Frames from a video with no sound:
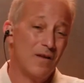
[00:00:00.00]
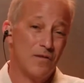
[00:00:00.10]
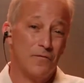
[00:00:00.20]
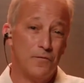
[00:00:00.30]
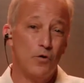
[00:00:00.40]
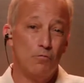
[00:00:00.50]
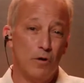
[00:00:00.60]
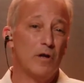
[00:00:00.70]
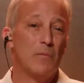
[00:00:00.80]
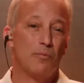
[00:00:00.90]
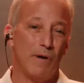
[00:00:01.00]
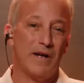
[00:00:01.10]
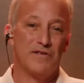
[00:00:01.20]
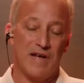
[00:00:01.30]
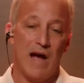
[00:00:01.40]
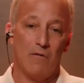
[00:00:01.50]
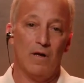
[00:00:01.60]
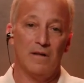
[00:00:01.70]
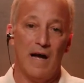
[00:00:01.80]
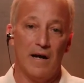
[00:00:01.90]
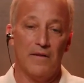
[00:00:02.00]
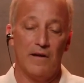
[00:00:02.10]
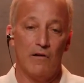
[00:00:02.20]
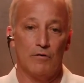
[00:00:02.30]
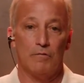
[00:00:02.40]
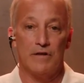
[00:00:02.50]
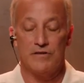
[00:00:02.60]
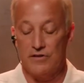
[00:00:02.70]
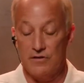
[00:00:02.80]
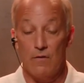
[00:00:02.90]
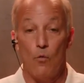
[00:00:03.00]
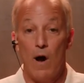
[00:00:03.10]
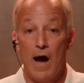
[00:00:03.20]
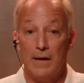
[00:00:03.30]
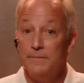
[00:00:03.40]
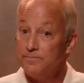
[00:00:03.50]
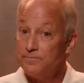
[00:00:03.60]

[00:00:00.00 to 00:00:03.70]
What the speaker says: the food really brings out a lot of the characteristics of the wine